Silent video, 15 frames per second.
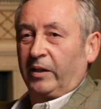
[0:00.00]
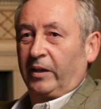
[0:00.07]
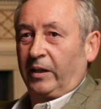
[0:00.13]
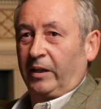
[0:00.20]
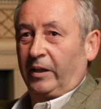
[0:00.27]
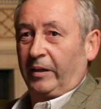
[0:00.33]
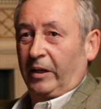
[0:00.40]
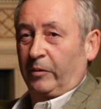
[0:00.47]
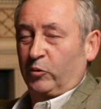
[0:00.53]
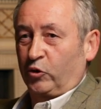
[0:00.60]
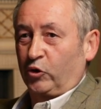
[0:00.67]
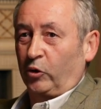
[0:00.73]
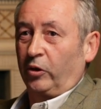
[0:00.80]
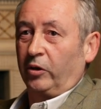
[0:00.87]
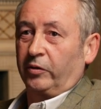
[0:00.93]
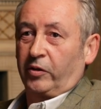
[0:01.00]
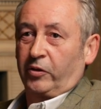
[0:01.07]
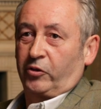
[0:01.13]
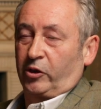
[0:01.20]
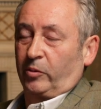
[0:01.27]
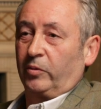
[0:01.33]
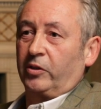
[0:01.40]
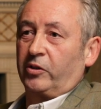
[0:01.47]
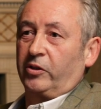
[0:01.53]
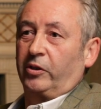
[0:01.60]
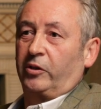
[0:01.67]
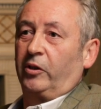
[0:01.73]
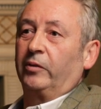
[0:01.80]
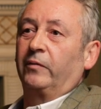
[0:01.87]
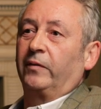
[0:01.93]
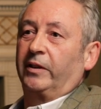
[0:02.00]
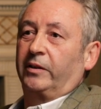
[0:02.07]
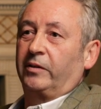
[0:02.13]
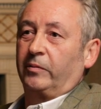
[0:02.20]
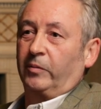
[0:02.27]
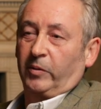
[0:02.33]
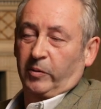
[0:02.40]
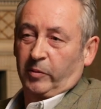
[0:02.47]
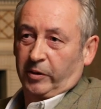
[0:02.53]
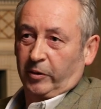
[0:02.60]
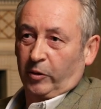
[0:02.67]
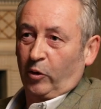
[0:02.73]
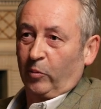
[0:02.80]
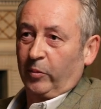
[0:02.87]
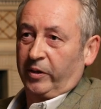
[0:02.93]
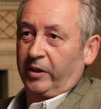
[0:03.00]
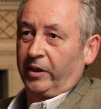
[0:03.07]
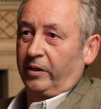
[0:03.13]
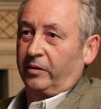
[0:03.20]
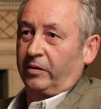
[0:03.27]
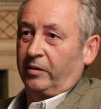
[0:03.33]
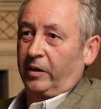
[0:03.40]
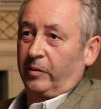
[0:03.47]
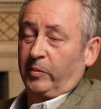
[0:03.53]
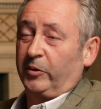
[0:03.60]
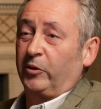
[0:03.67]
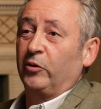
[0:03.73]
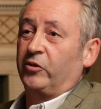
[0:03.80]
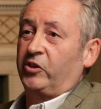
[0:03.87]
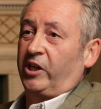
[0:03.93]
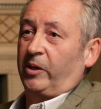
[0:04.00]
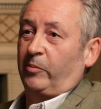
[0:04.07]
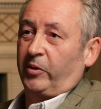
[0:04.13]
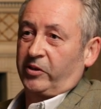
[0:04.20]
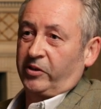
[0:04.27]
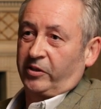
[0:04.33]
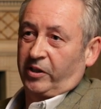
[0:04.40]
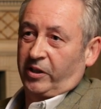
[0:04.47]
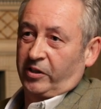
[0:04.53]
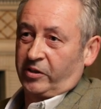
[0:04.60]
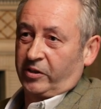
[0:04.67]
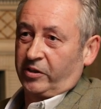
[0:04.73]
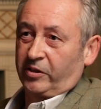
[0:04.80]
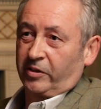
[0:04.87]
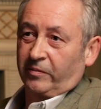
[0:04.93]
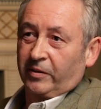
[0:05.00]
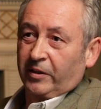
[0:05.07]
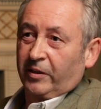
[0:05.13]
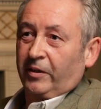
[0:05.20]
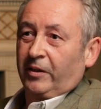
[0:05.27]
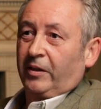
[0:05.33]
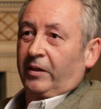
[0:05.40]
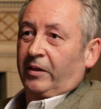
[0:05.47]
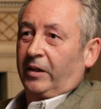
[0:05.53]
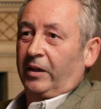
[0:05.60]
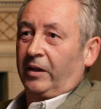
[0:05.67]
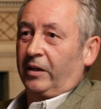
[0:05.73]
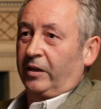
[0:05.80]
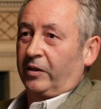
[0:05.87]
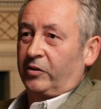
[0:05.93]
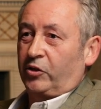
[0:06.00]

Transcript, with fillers: Uh, I was drawn to the troubles and the conflict when I was home at night. I had been doing check presentations and uh,